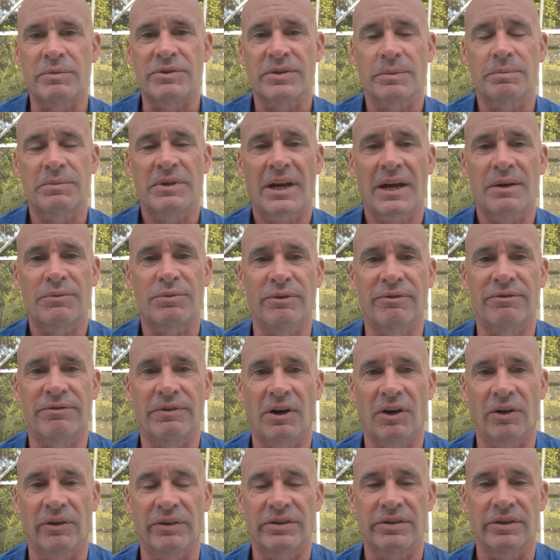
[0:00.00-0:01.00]
sometimes we
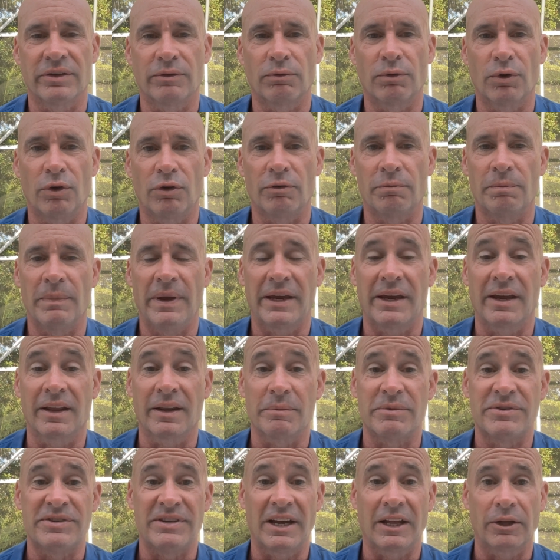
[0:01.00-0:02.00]
fall into the role of making
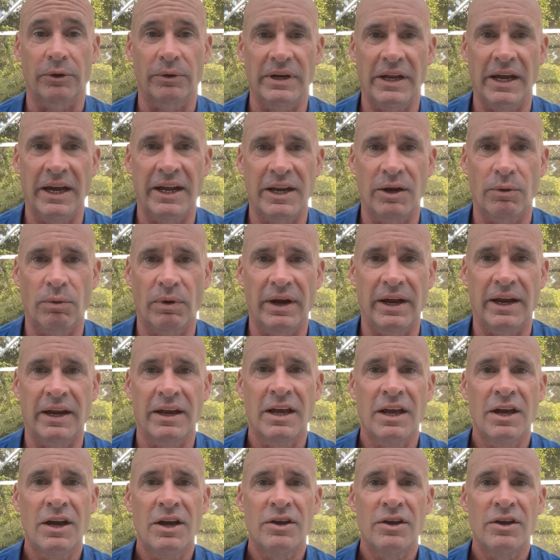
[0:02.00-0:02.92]
them salaried anyway.